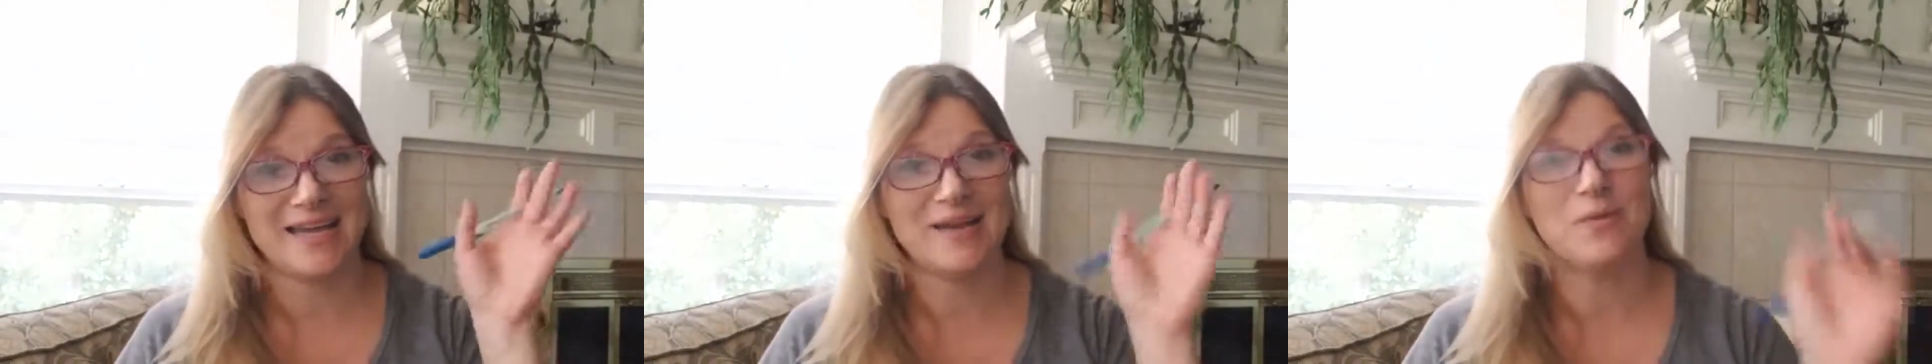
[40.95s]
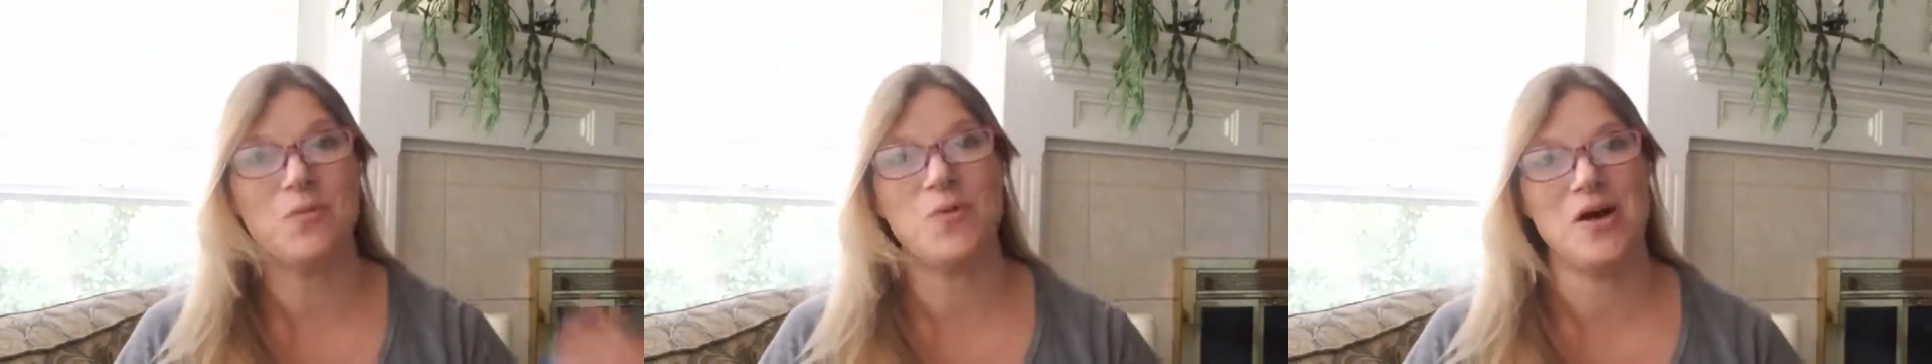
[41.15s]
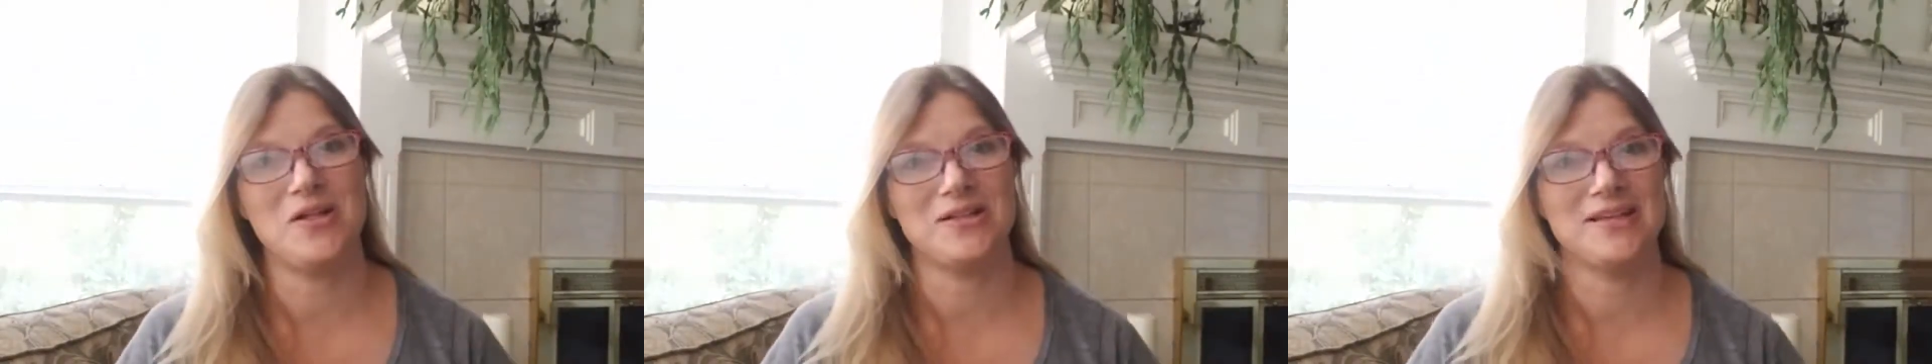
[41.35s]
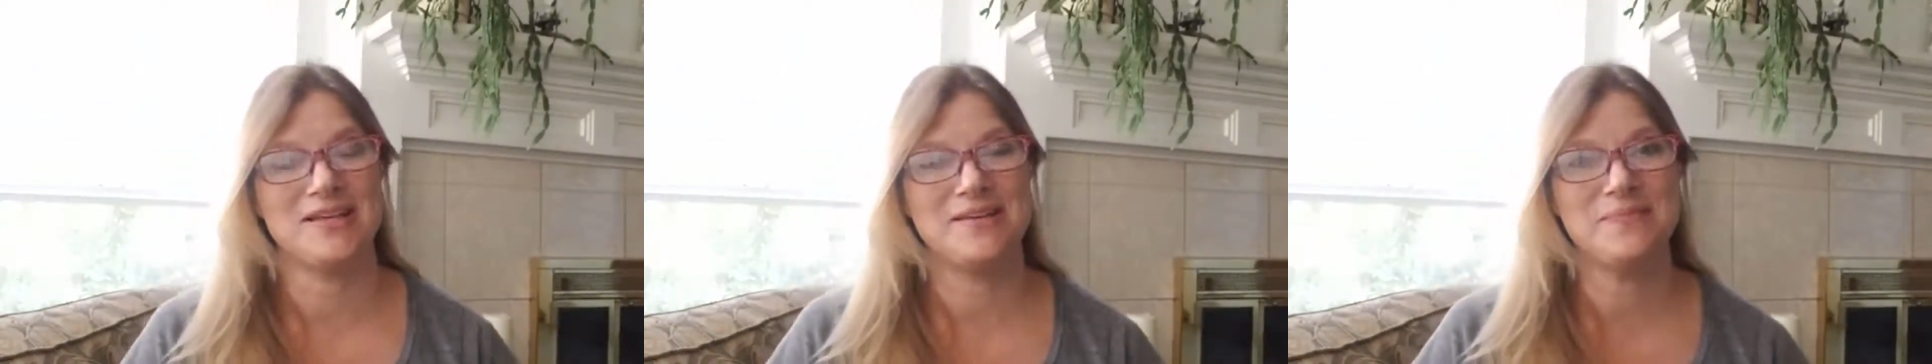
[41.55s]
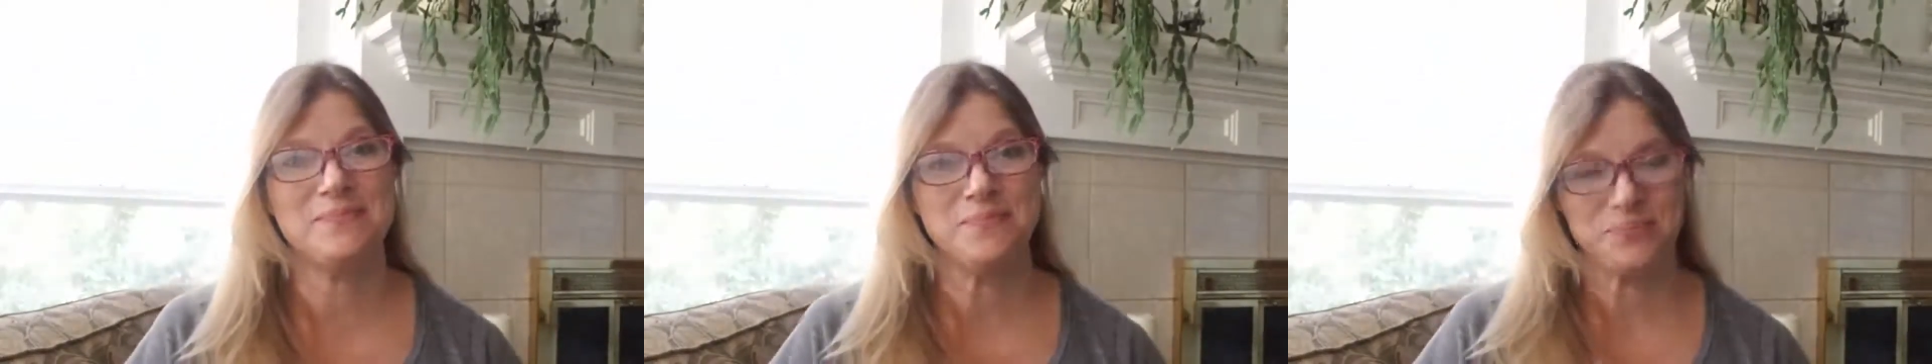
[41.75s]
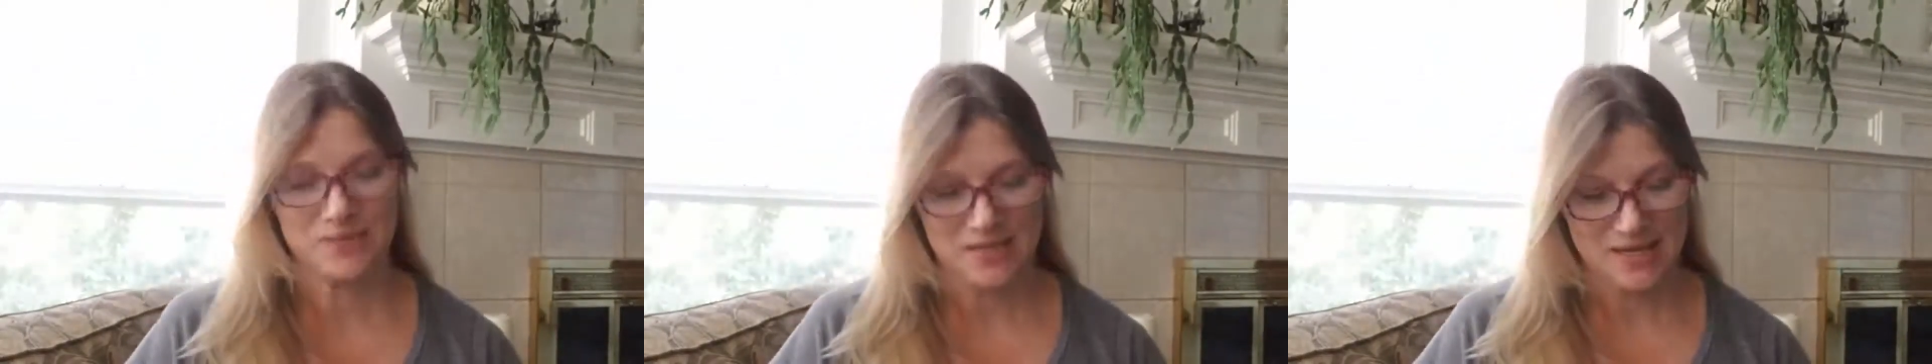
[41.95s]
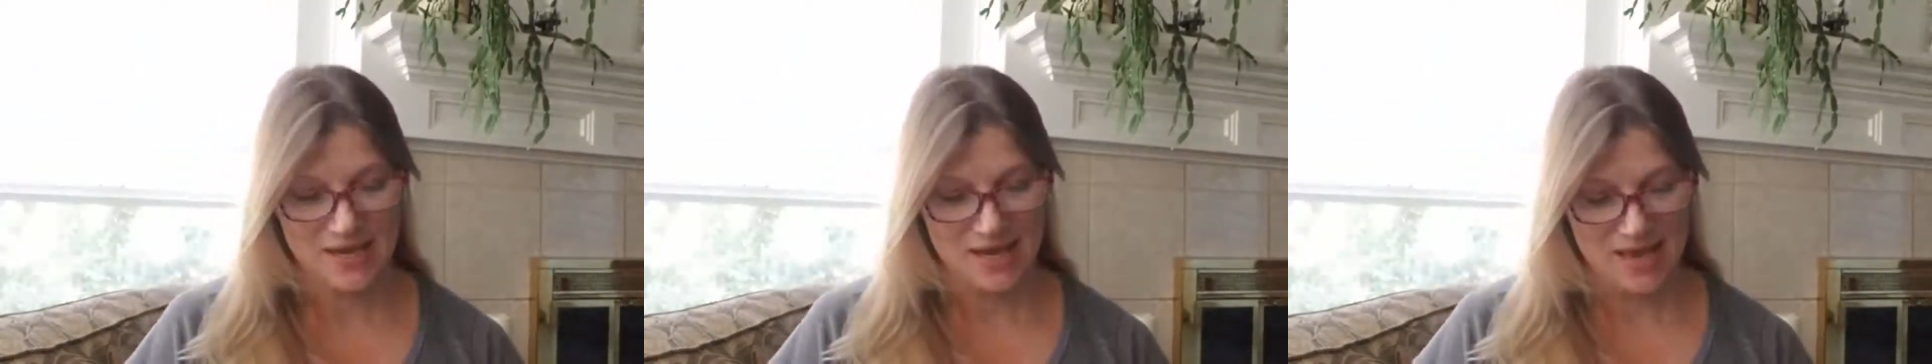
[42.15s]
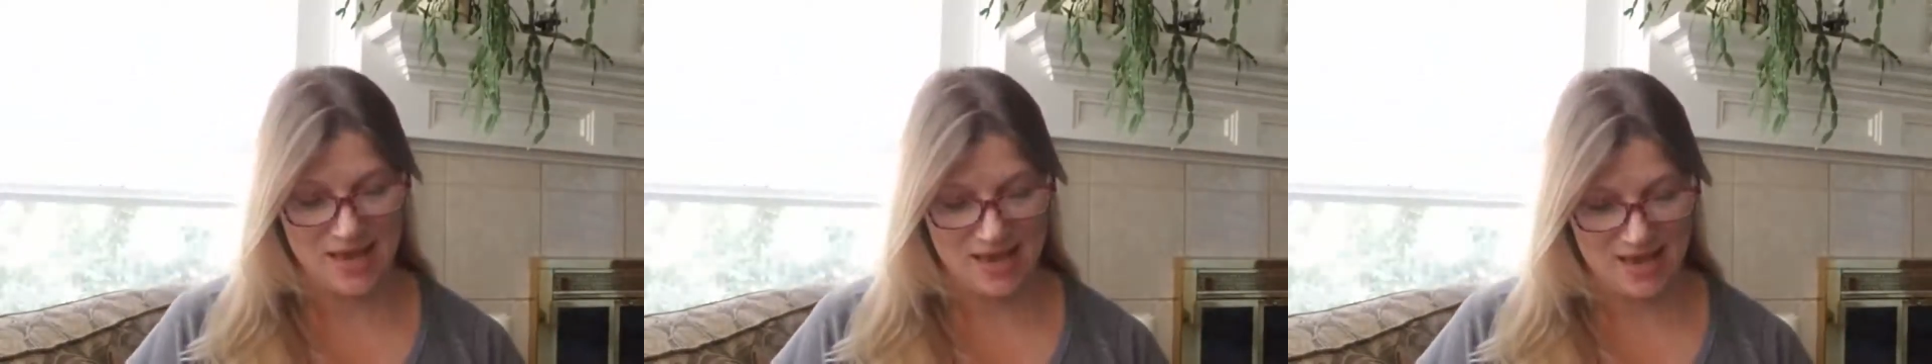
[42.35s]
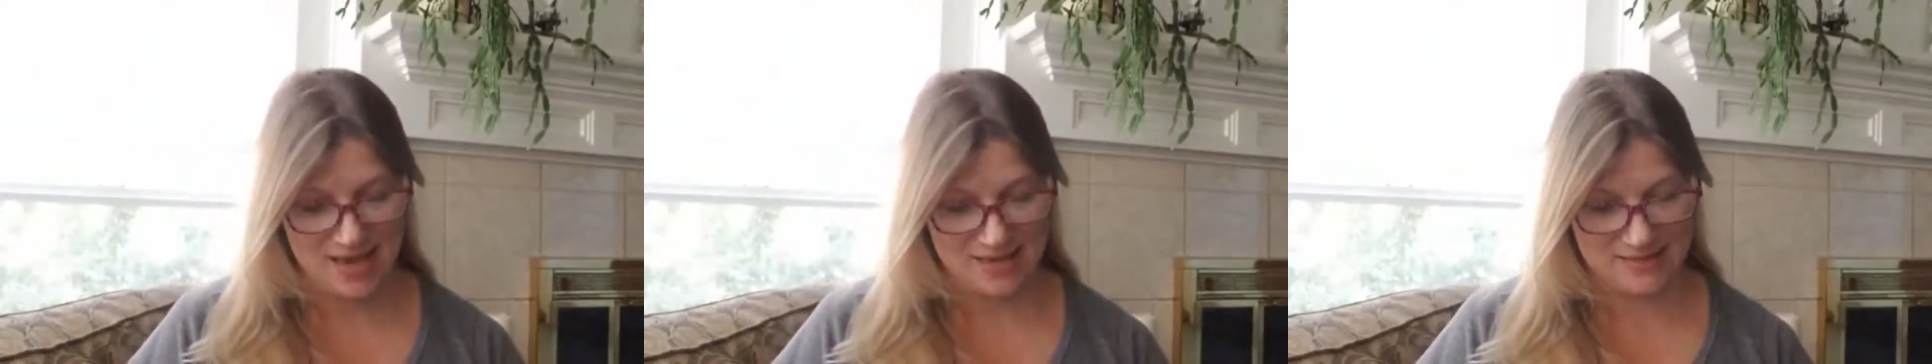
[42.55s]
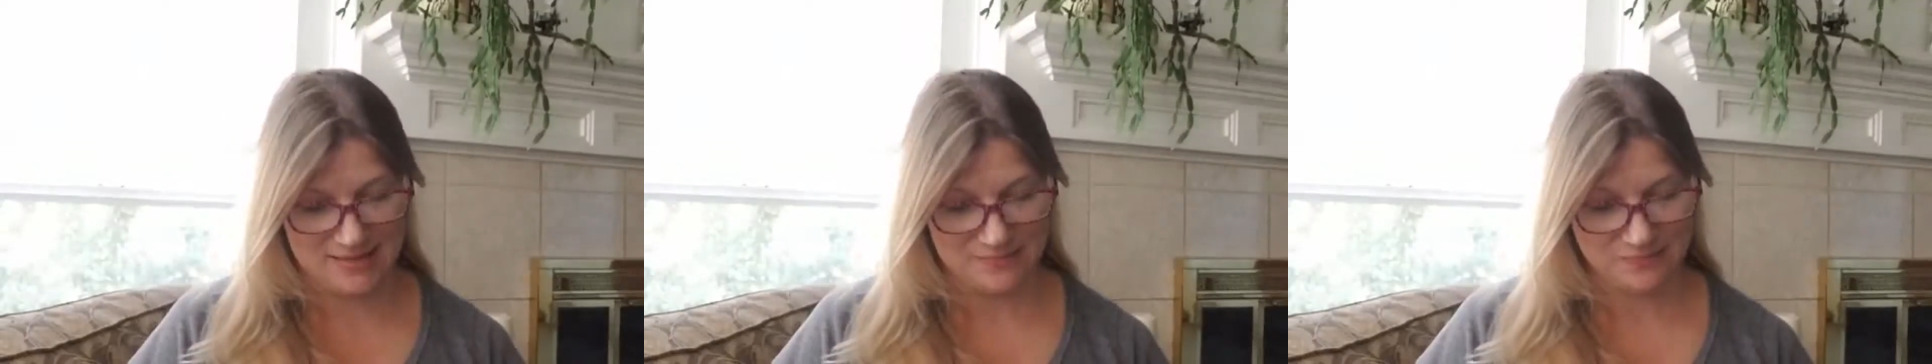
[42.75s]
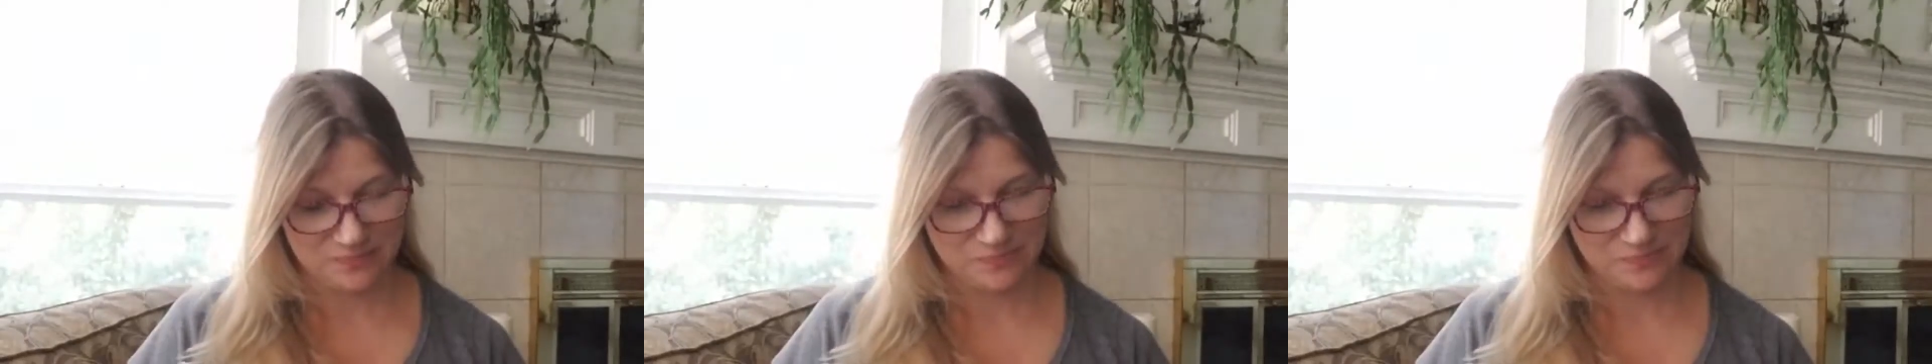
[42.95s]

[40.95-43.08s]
welcome, and